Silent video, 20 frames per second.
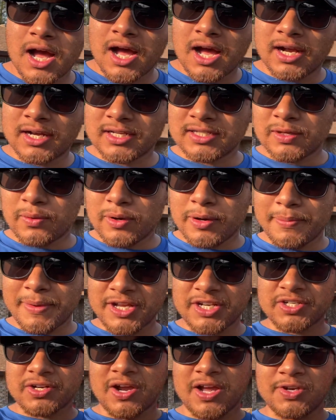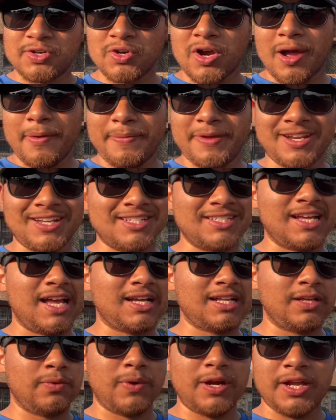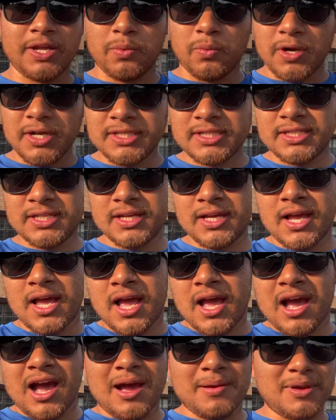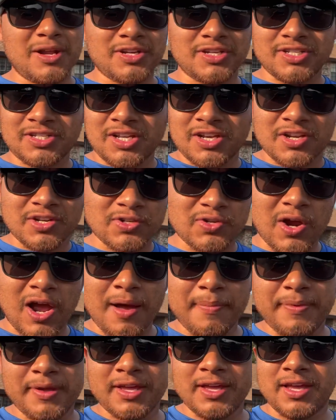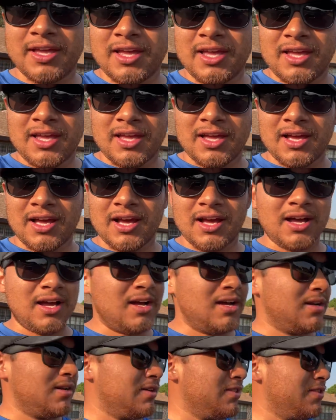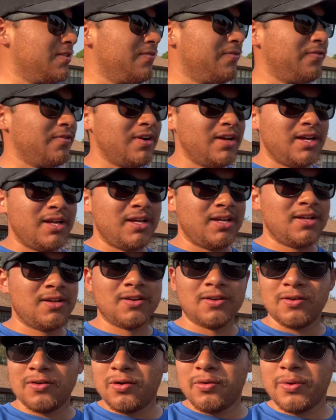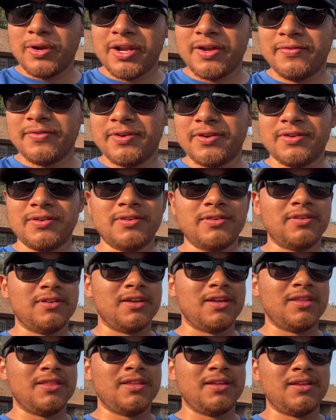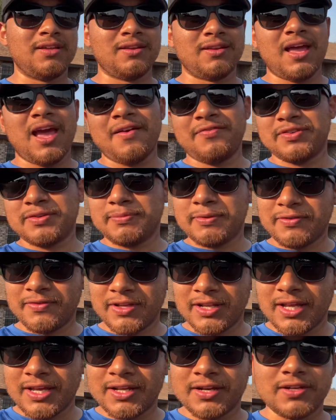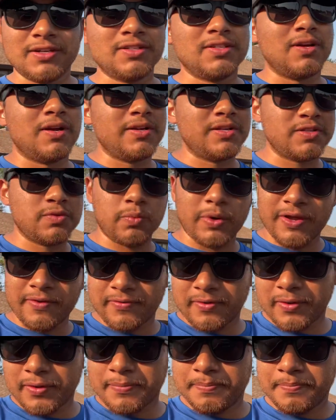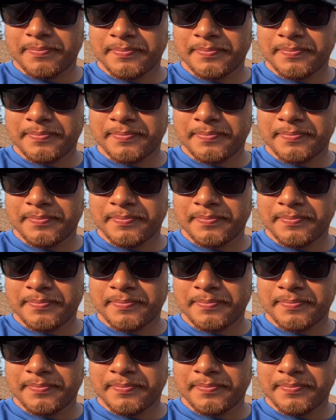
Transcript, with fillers: Because uh, I want to make sure I drop it exactly where he wants it. I'm not just going to drop it uh, in the front or whatever and then have to move it later. So I just wait for them.